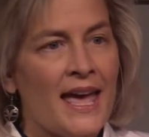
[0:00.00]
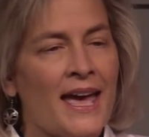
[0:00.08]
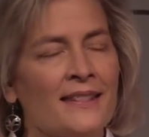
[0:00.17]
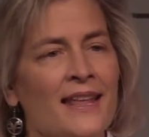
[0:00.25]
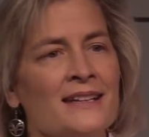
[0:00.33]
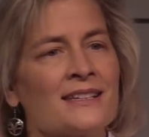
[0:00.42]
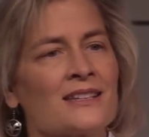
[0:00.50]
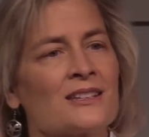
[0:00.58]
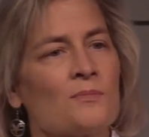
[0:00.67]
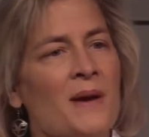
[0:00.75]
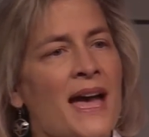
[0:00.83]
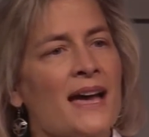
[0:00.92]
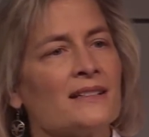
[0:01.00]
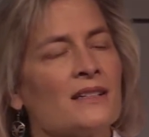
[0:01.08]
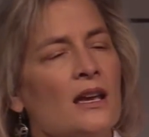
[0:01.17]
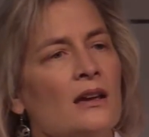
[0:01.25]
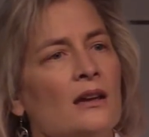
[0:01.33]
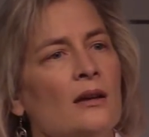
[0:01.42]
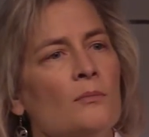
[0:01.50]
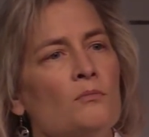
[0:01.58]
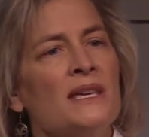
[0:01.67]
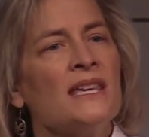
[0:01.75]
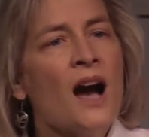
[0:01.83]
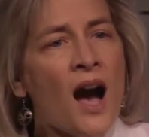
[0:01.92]
And they suspect,
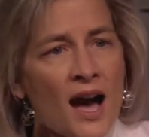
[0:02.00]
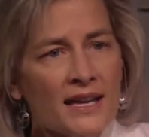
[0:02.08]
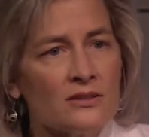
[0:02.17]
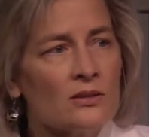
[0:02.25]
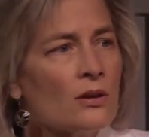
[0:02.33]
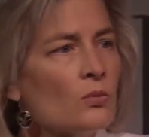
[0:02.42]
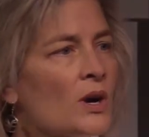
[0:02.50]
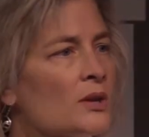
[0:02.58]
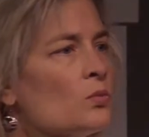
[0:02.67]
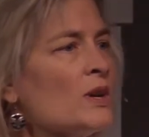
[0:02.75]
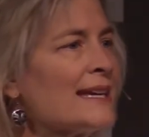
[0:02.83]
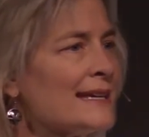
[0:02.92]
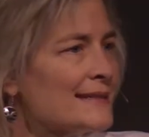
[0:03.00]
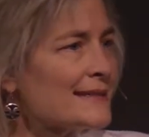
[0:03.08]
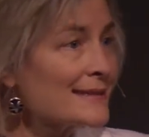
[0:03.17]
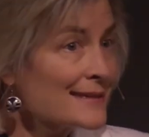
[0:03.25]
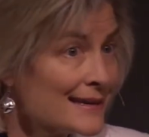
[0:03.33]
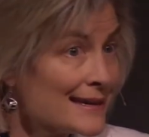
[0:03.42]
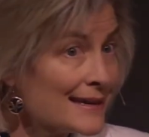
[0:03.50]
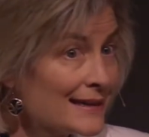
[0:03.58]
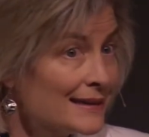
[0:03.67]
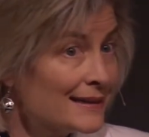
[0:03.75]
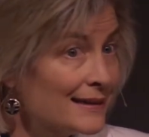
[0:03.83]
beyond what we can see,